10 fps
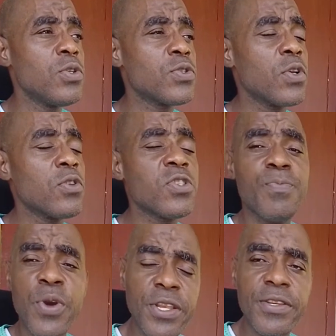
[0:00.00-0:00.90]
So
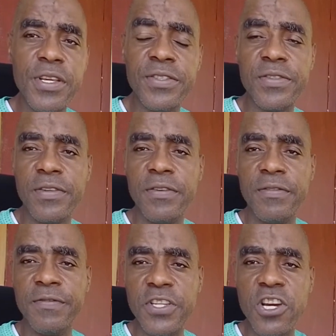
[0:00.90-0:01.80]
spread this
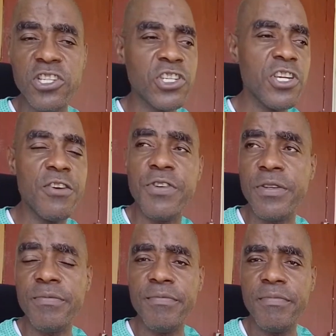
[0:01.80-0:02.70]
video, share
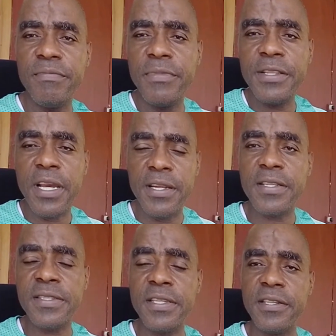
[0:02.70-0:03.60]
it, let
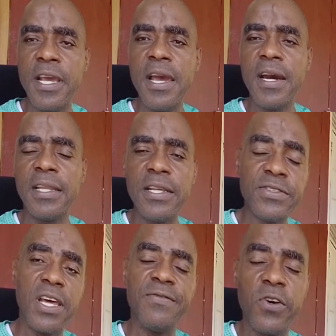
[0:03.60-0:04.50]
others see it, and
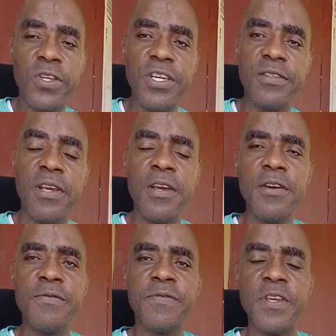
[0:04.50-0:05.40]
let's advocate
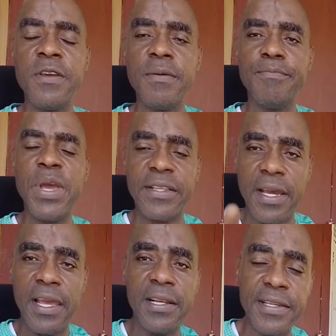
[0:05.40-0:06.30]
for
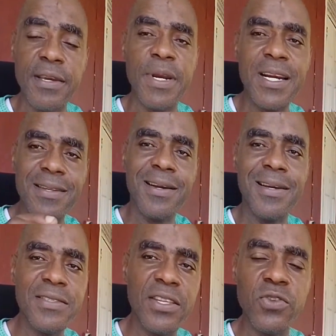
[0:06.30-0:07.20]
better health care. Because the
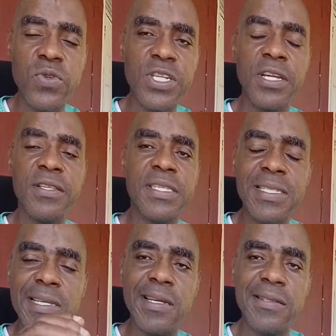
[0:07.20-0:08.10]
Constitution
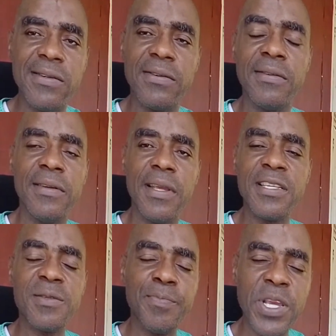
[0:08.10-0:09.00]
states, you know,
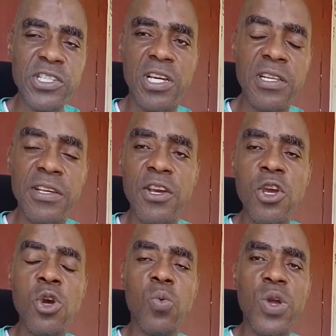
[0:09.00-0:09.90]
especially
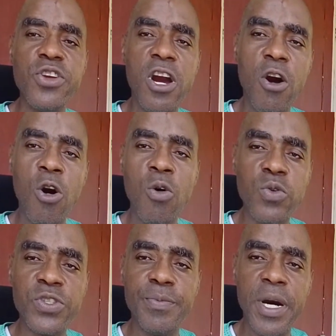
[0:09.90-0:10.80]
when you are
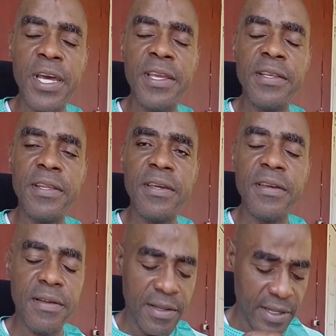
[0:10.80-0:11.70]
housed by the